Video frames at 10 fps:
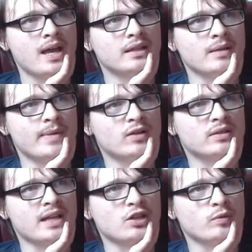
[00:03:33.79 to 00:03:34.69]
The milk
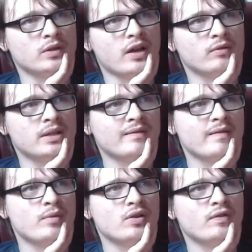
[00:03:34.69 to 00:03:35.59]
statue will only
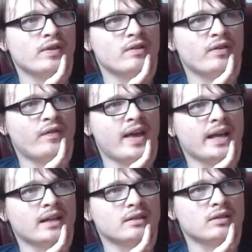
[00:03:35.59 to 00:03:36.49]
remove your
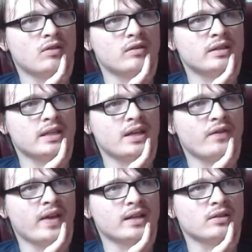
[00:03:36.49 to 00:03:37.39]
effects, not the
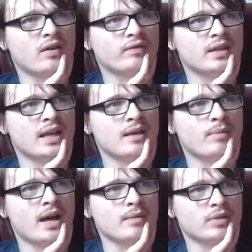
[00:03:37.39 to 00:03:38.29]
effects of
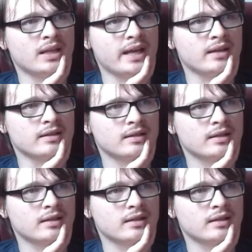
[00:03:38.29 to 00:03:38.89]
nearby players.